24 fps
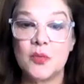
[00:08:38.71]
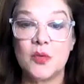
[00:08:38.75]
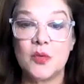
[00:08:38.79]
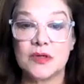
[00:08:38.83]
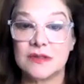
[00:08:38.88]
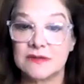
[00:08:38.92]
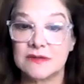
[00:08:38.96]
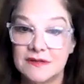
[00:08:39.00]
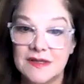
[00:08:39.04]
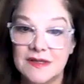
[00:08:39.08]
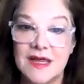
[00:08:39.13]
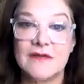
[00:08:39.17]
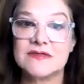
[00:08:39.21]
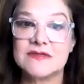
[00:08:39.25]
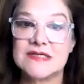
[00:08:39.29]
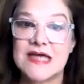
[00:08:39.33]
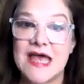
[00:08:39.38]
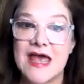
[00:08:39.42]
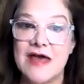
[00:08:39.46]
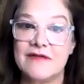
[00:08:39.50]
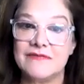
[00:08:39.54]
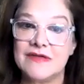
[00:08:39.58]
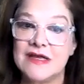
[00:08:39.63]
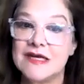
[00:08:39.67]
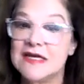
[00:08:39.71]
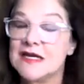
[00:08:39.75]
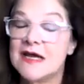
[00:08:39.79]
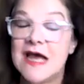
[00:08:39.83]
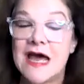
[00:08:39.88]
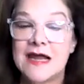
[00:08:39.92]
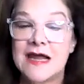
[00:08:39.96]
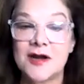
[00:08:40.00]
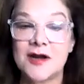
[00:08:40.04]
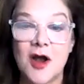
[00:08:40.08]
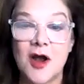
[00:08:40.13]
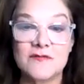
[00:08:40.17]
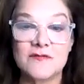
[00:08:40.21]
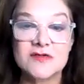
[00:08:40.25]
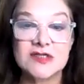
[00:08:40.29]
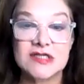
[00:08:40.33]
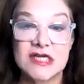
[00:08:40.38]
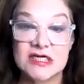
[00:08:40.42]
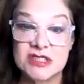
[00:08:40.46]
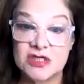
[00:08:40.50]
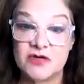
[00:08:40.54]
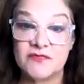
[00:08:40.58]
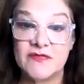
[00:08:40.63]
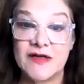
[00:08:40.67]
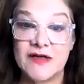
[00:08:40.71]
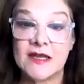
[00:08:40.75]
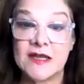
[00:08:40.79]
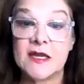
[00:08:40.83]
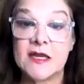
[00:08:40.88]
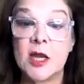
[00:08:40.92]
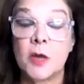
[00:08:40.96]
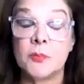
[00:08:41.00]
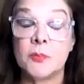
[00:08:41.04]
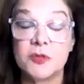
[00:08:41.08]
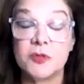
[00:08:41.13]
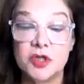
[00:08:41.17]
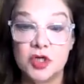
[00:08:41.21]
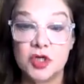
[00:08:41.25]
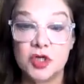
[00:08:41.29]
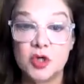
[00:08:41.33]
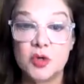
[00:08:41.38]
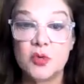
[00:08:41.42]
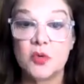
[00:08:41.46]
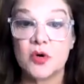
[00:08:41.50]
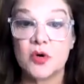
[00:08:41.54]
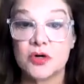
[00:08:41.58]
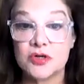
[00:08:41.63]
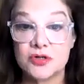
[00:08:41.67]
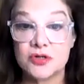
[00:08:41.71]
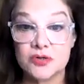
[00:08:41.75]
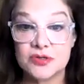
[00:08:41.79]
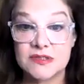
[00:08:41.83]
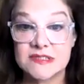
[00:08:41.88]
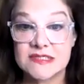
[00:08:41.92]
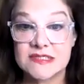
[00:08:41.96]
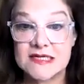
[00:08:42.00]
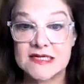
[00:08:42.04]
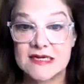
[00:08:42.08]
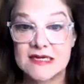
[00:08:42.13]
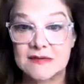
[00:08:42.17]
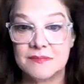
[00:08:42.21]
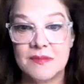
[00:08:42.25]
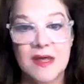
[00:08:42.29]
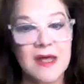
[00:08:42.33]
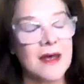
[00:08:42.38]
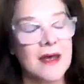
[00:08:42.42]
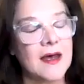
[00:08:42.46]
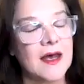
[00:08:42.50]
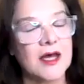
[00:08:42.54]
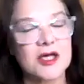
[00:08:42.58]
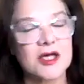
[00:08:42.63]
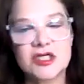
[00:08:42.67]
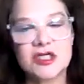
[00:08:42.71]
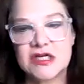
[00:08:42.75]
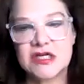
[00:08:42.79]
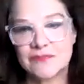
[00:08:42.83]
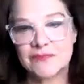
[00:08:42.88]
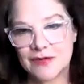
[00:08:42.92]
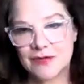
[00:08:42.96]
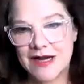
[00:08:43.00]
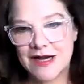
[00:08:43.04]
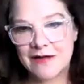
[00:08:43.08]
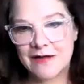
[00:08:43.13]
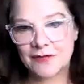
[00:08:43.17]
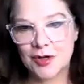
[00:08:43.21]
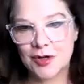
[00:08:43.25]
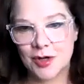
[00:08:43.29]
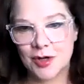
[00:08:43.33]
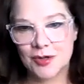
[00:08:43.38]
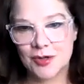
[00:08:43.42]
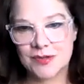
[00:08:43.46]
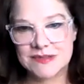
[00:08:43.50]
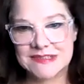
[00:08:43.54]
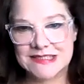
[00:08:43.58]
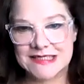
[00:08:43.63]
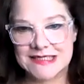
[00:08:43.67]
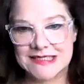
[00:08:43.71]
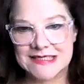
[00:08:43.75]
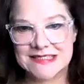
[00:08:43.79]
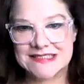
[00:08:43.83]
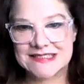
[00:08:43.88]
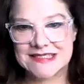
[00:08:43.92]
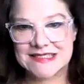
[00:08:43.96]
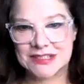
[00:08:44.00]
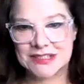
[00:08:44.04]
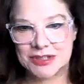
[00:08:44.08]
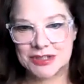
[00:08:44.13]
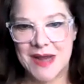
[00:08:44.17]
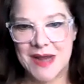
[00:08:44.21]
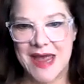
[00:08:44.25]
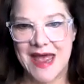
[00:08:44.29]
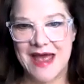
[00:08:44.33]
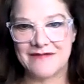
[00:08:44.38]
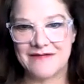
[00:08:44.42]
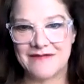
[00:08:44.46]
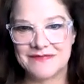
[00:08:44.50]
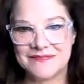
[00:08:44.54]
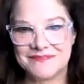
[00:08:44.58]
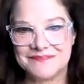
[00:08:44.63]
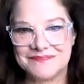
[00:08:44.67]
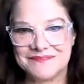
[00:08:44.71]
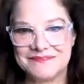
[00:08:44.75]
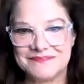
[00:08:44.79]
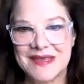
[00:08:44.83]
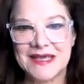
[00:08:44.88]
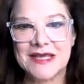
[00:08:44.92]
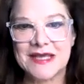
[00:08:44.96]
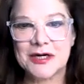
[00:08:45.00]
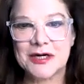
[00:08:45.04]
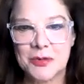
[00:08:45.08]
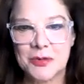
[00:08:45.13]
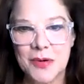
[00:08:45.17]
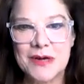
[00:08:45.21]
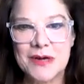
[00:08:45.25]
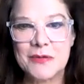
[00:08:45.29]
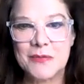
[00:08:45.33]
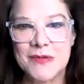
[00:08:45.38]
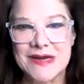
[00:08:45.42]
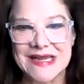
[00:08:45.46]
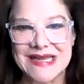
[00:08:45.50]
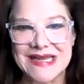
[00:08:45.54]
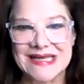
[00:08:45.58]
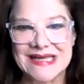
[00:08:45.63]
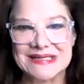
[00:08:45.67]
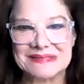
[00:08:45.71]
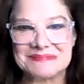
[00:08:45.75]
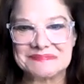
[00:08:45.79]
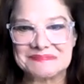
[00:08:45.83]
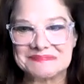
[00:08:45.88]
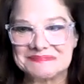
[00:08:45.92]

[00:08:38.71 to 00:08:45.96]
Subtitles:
Would love to have any kind of conversation if I can help you or your team achieve whatever goals it is that you have. Make it a great weekend.